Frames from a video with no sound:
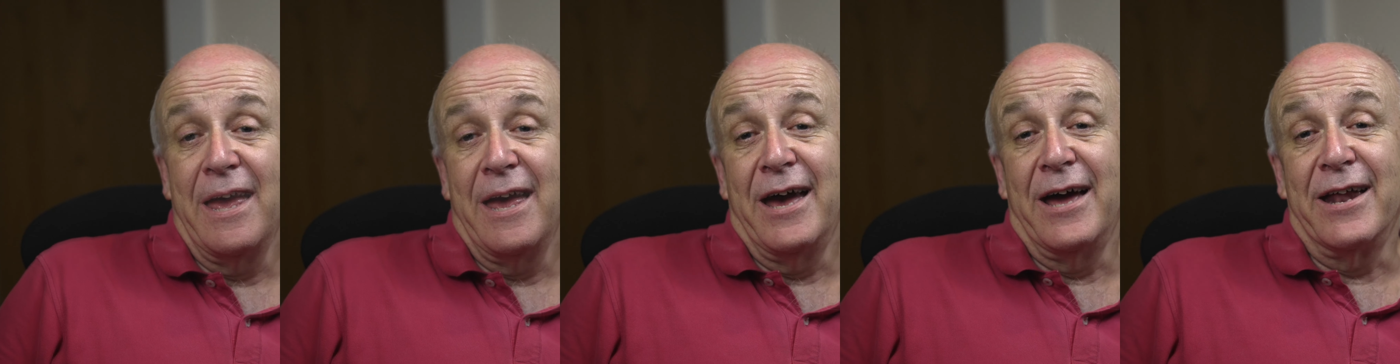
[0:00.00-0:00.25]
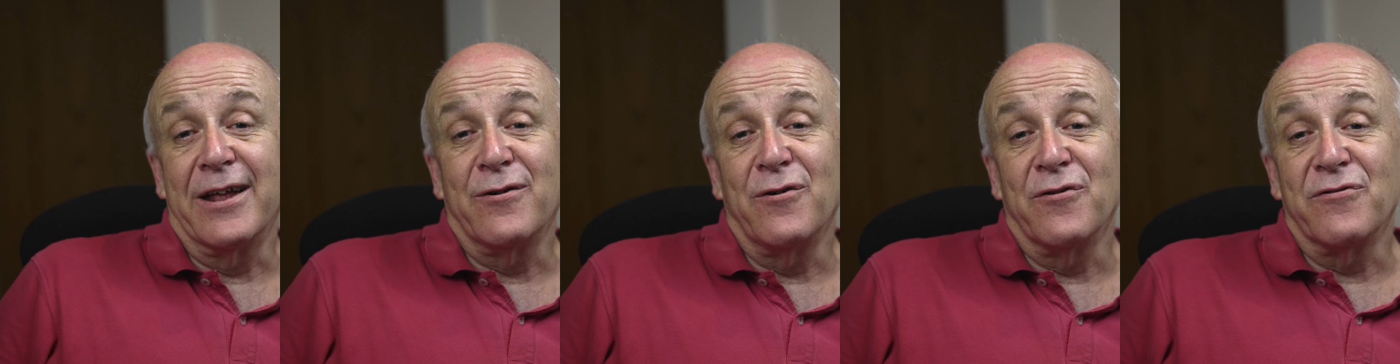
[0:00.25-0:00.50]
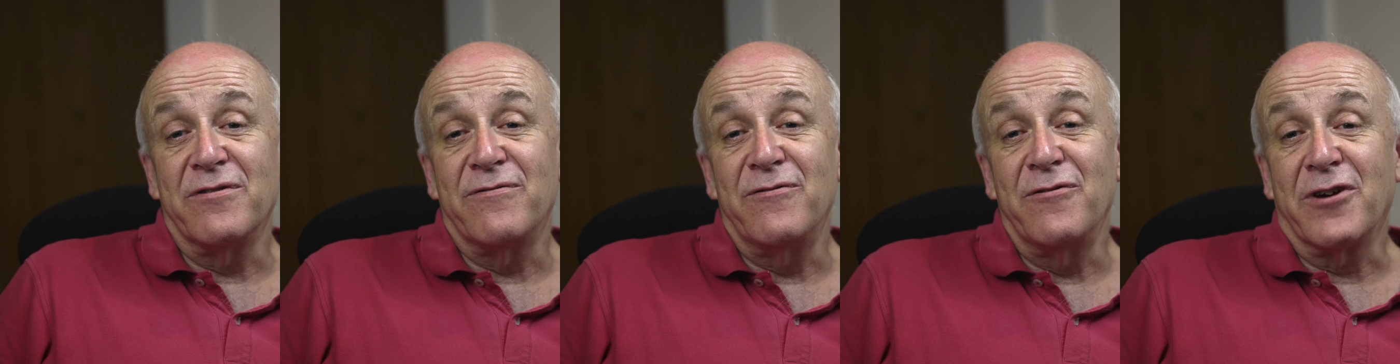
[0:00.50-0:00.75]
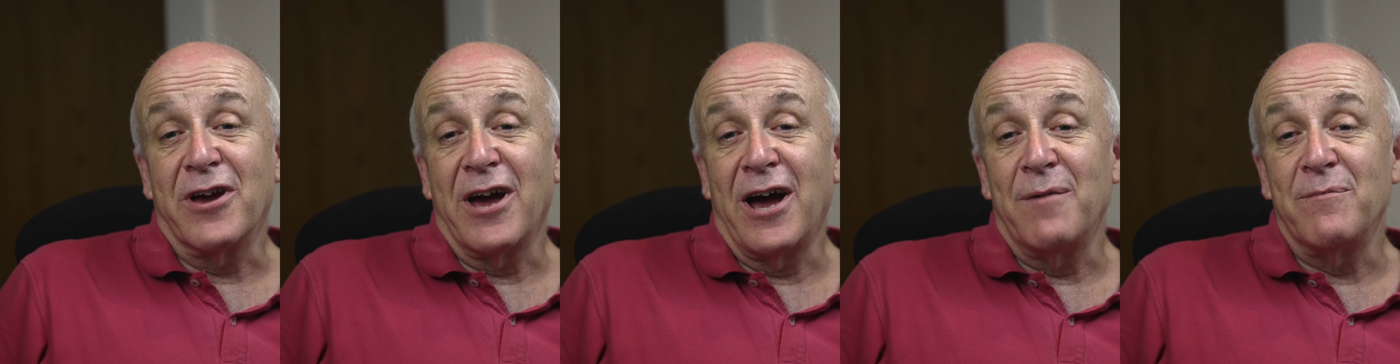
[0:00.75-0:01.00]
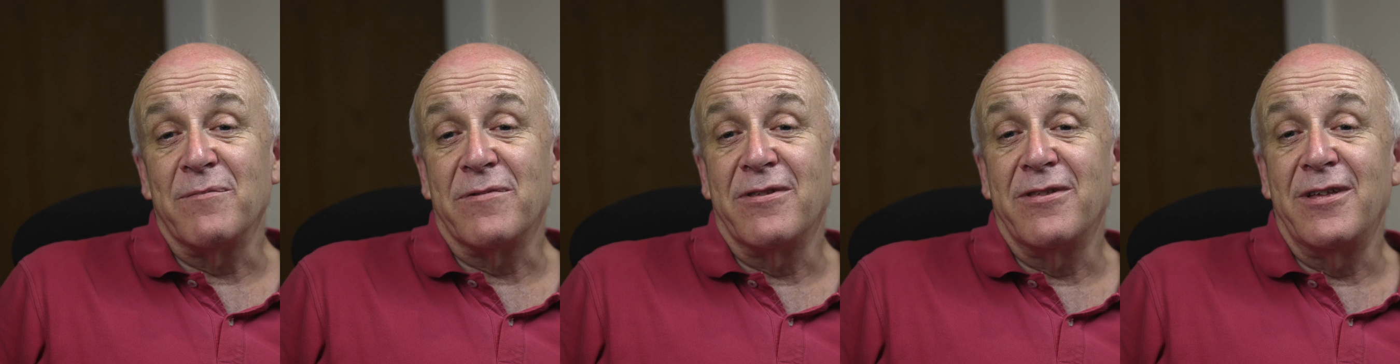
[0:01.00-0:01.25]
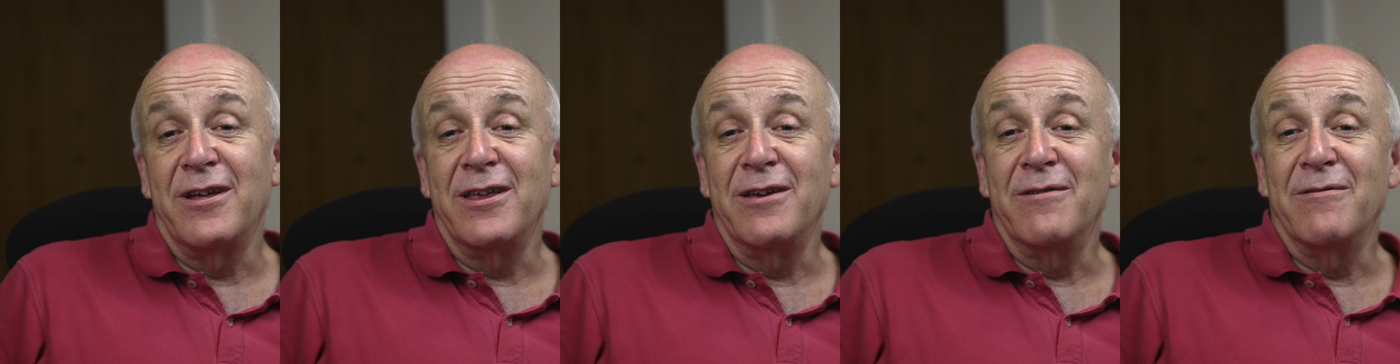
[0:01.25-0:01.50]
And of course, if you camped,
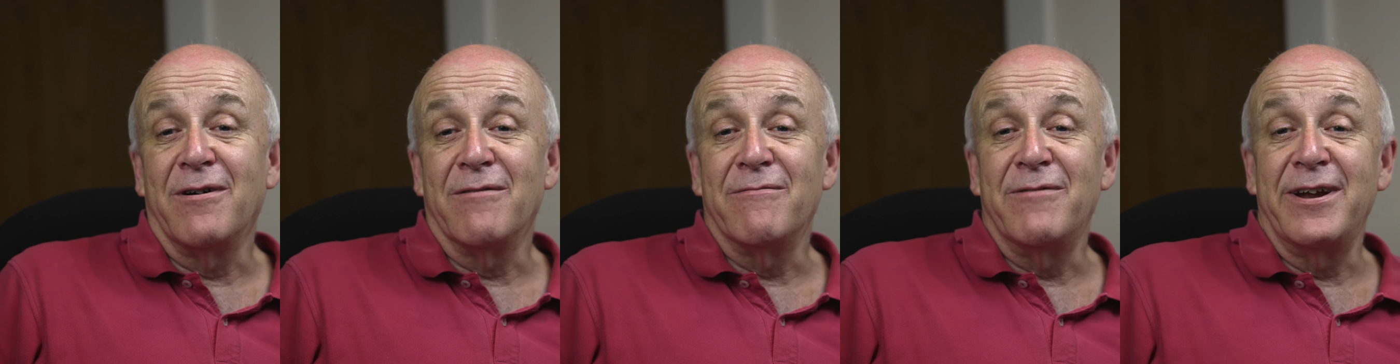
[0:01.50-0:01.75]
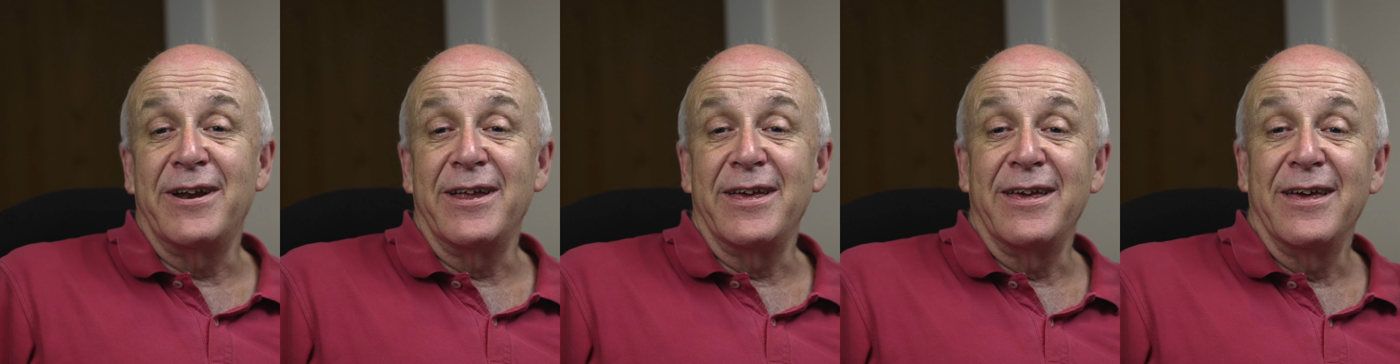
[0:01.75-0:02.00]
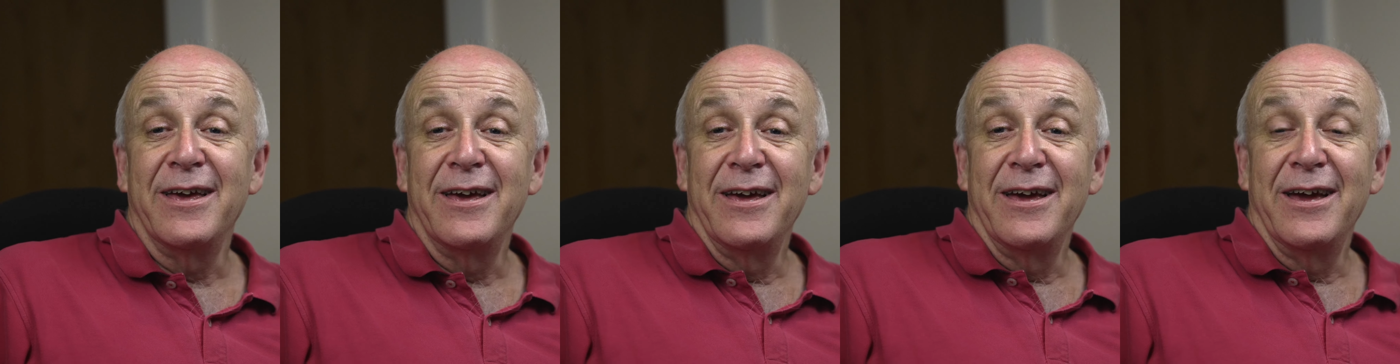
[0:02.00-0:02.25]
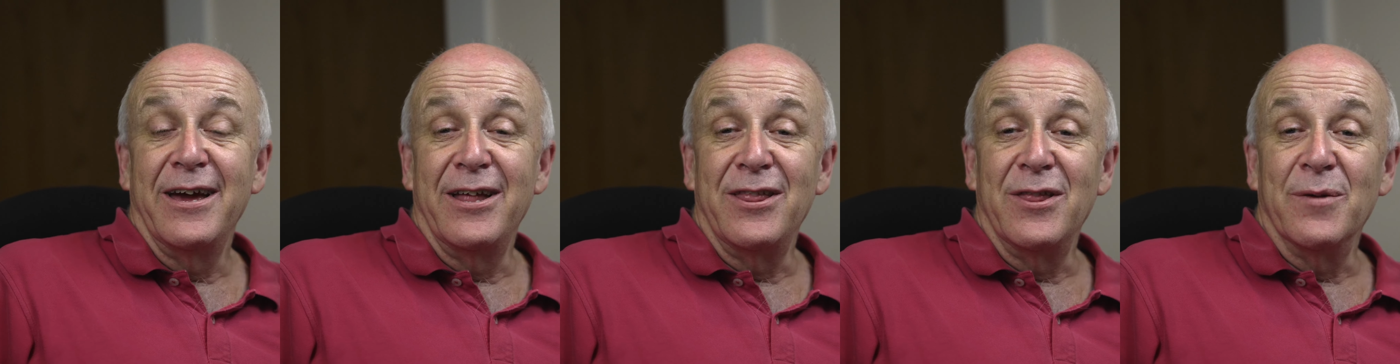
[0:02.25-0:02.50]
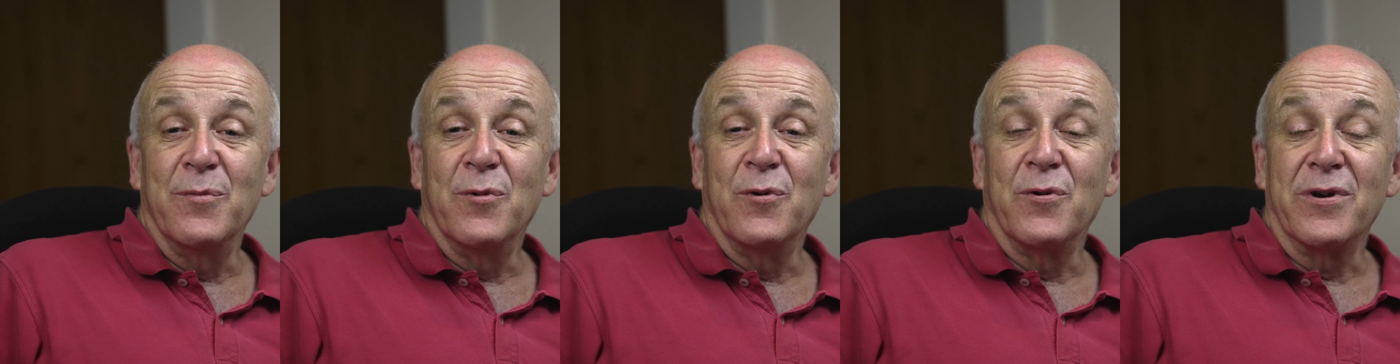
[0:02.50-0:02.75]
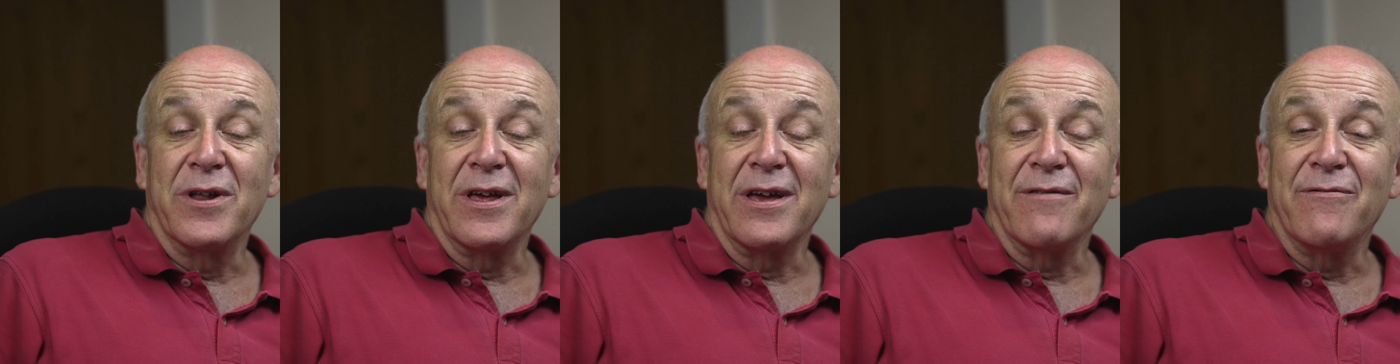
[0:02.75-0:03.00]
then you are ready in the
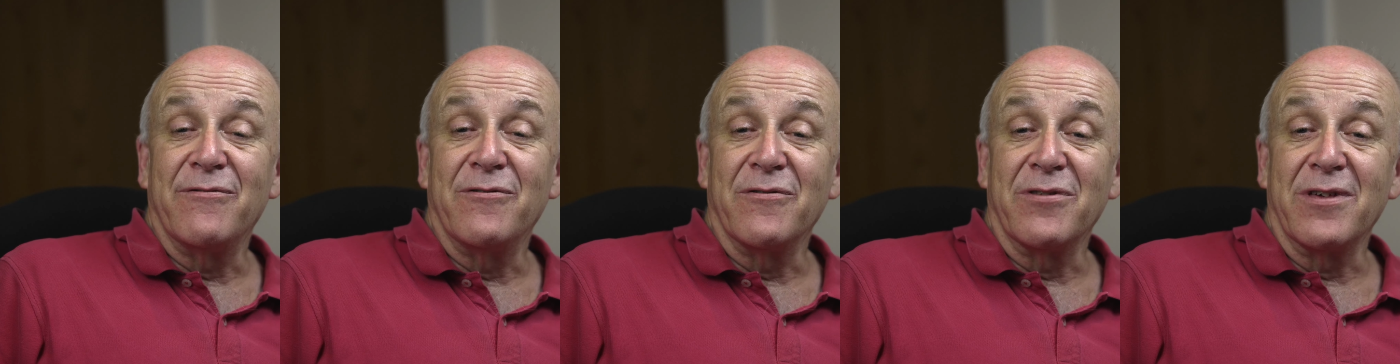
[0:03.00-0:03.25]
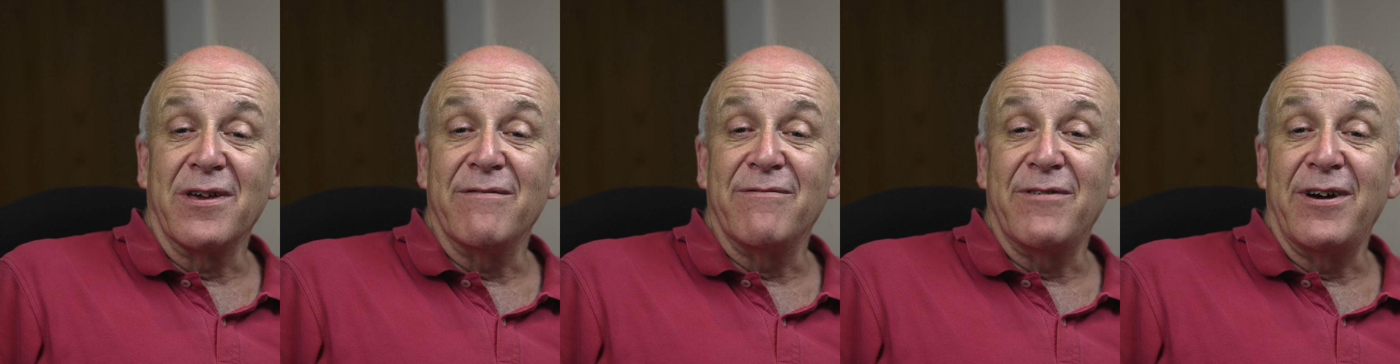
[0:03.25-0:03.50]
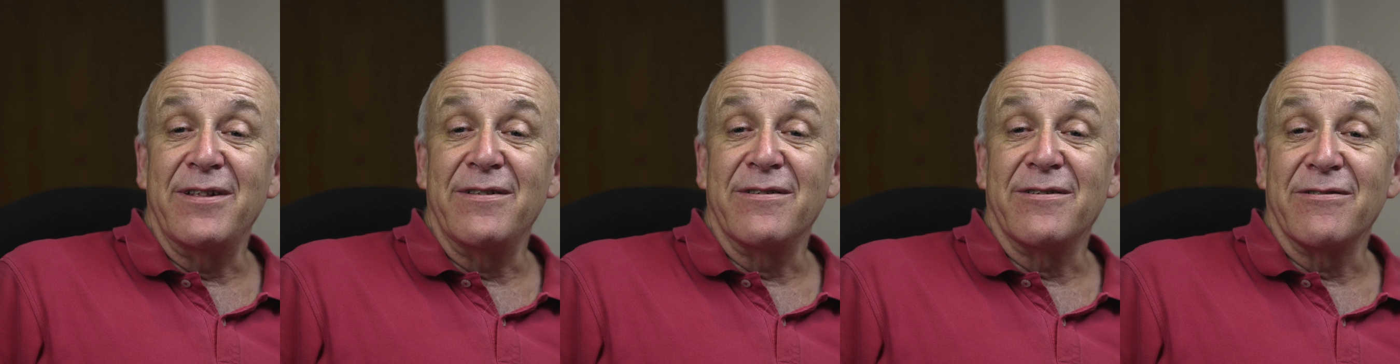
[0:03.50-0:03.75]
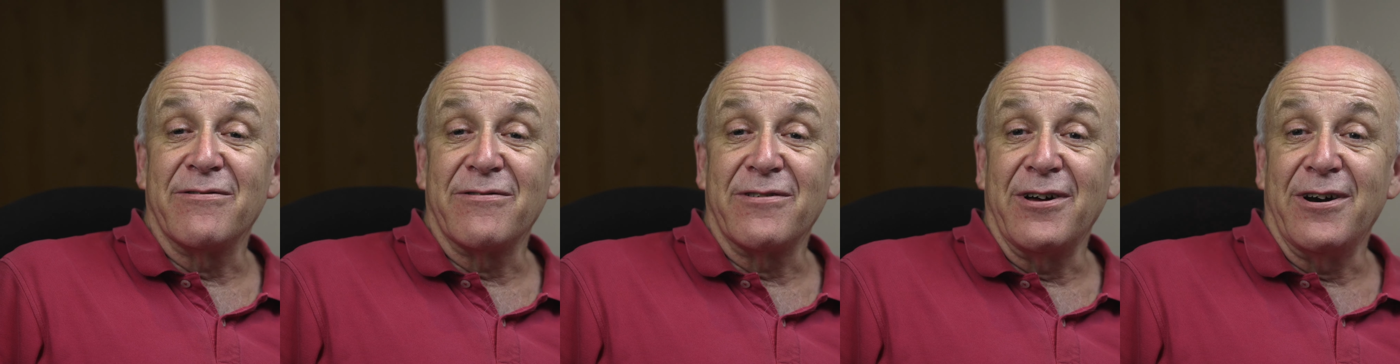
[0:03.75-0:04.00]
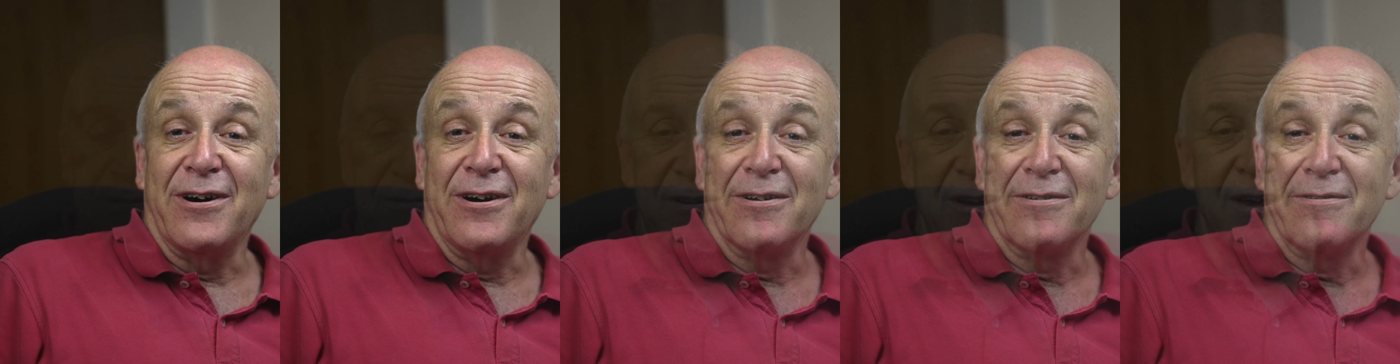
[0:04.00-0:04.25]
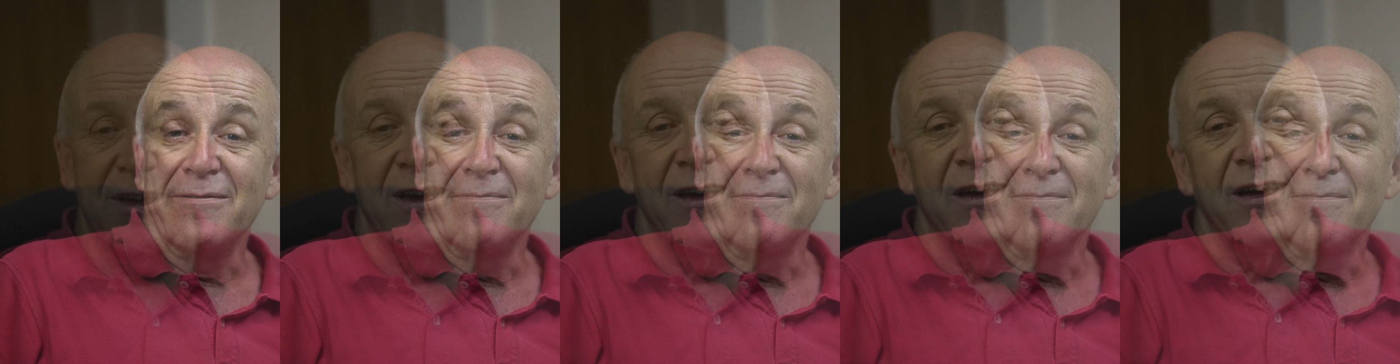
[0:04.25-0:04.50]
morning for the event to start.